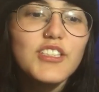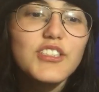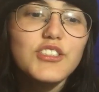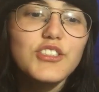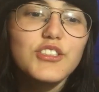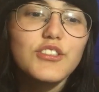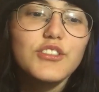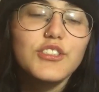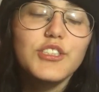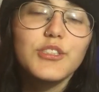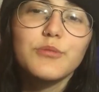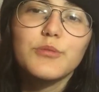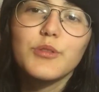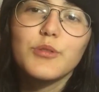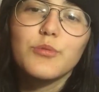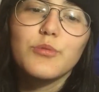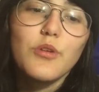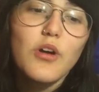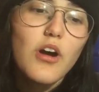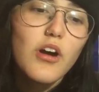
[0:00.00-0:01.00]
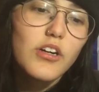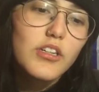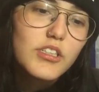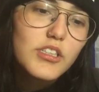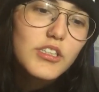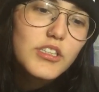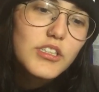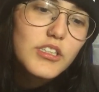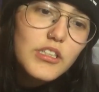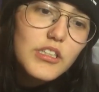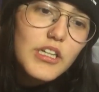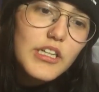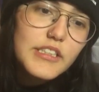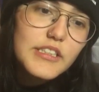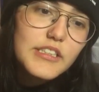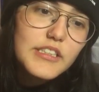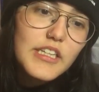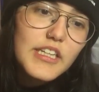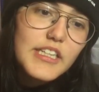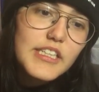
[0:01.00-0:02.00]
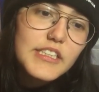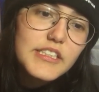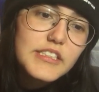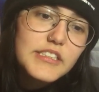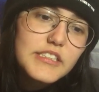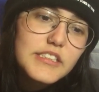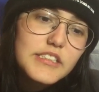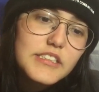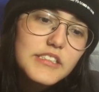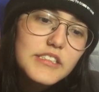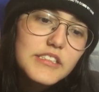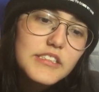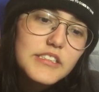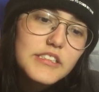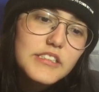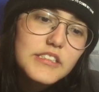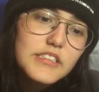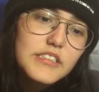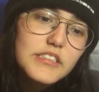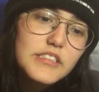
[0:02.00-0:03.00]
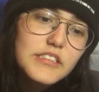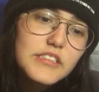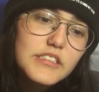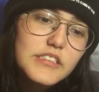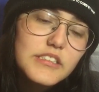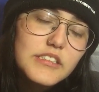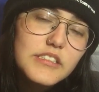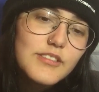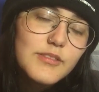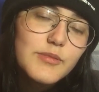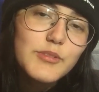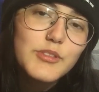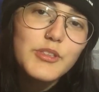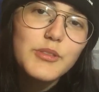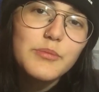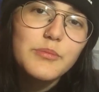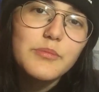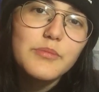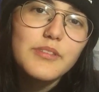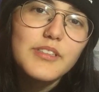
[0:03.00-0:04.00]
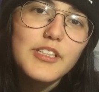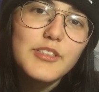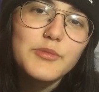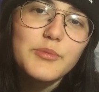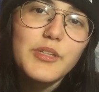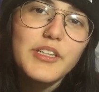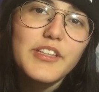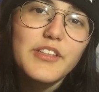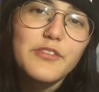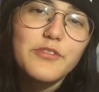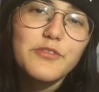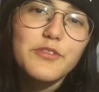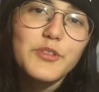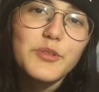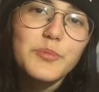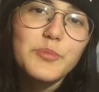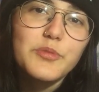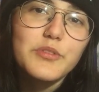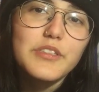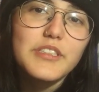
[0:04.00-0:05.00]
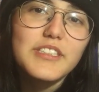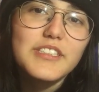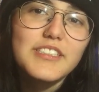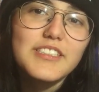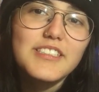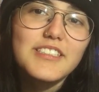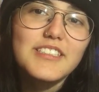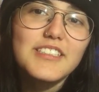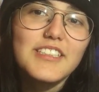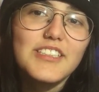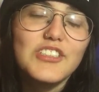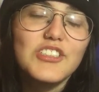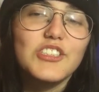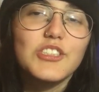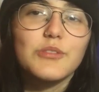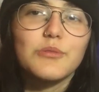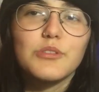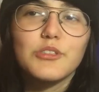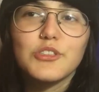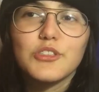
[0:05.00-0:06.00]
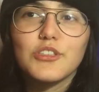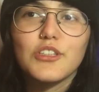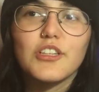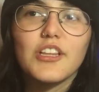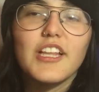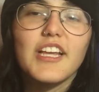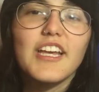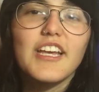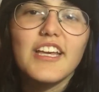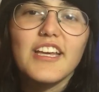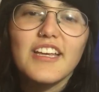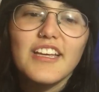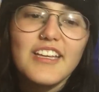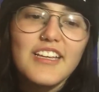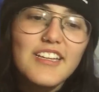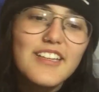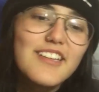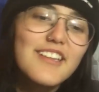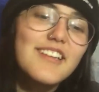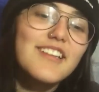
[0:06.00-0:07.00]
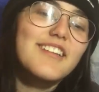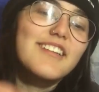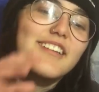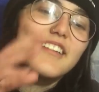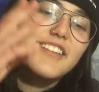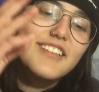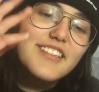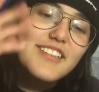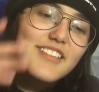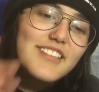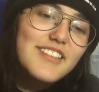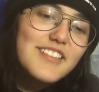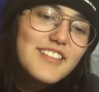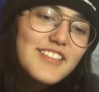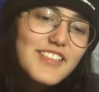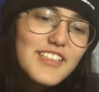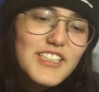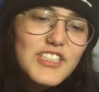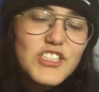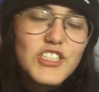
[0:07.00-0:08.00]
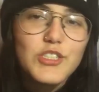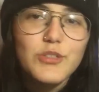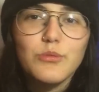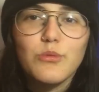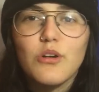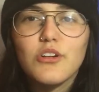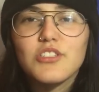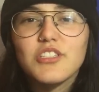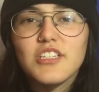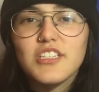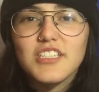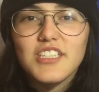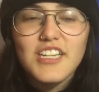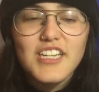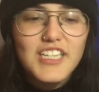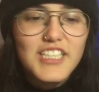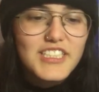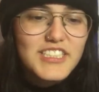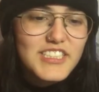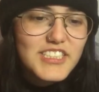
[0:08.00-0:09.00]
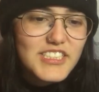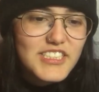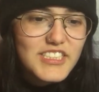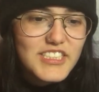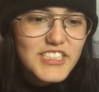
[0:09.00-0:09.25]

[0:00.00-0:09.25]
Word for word: So she would walk at night. Perhaps it was something else. Some that's why the footprints, and she went to the lake. And she walks at night.